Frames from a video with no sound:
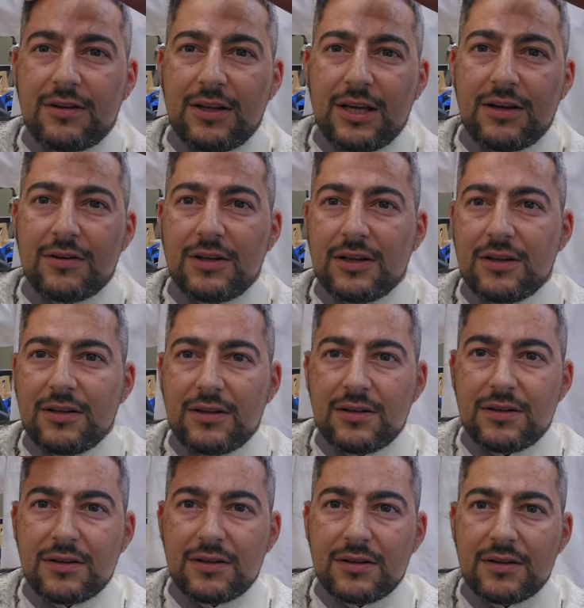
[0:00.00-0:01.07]
yeah. down,
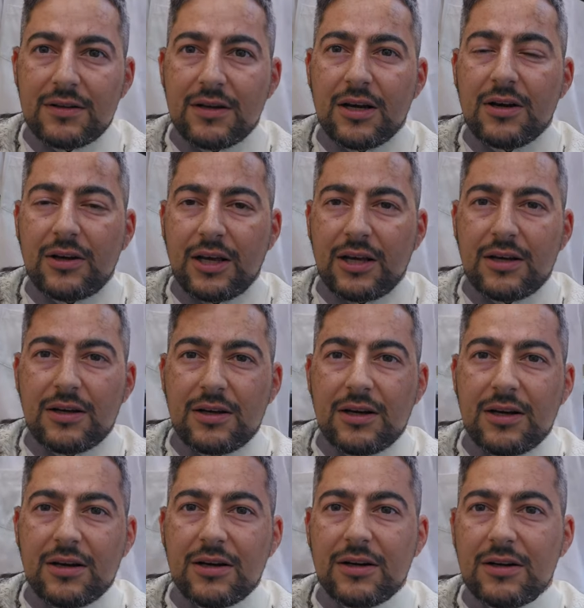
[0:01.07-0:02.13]
yeah? Okay.
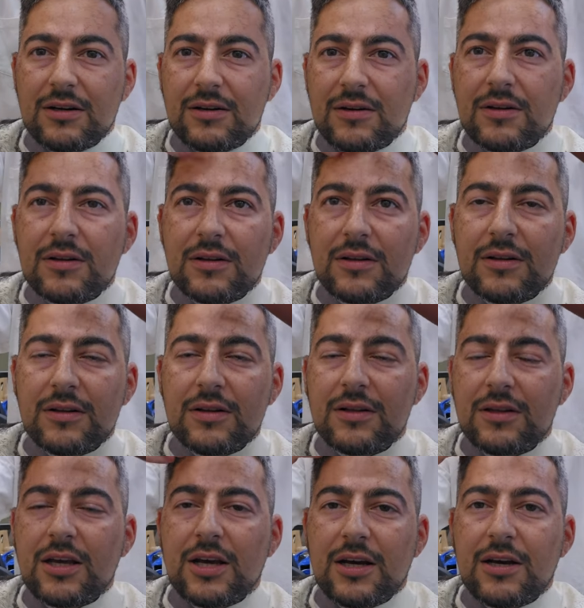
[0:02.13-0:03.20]
No right. more back.
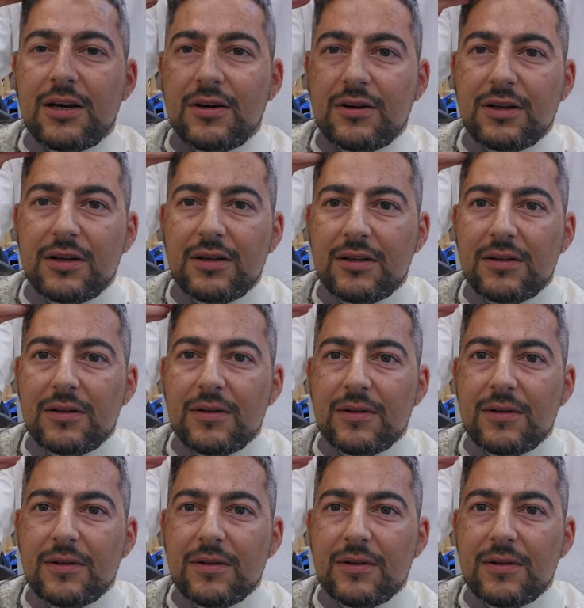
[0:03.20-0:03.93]
Yeah. I'm here.